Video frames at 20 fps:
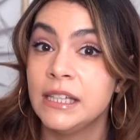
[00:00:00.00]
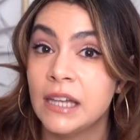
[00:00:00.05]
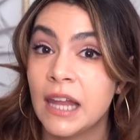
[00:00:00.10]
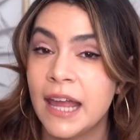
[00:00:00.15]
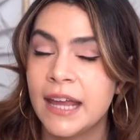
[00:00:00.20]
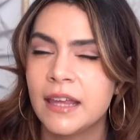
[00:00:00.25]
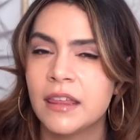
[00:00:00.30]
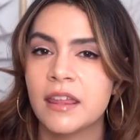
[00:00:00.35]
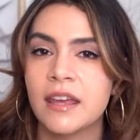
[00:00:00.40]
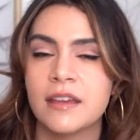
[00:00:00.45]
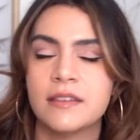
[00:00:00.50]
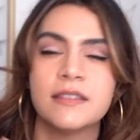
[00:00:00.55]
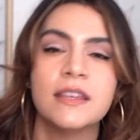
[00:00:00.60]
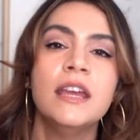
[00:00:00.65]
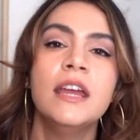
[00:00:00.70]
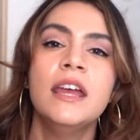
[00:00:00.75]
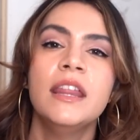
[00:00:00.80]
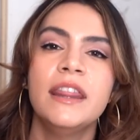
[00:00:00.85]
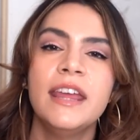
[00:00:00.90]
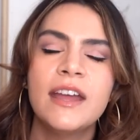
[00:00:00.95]
like this.
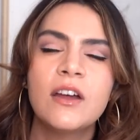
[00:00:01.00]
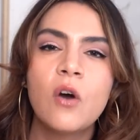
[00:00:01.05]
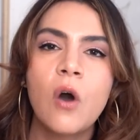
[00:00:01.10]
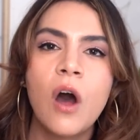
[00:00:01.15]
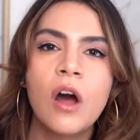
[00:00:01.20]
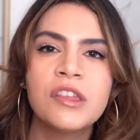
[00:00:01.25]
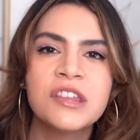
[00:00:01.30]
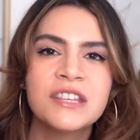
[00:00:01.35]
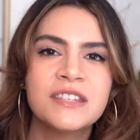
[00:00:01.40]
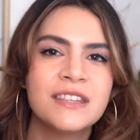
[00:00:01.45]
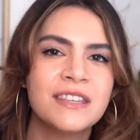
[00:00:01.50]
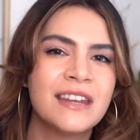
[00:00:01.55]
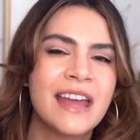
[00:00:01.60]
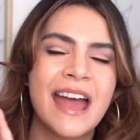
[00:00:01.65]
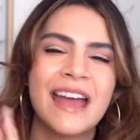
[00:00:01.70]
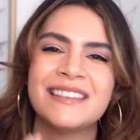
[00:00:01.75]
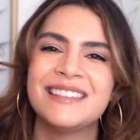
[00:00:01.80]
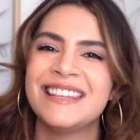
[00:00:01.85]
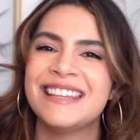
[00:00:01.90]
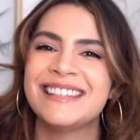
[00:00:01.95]
They call this an
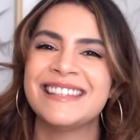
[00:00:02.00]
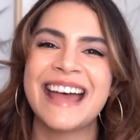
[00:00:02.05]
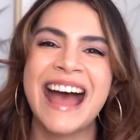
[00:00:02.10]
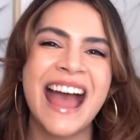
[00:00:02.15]
essence.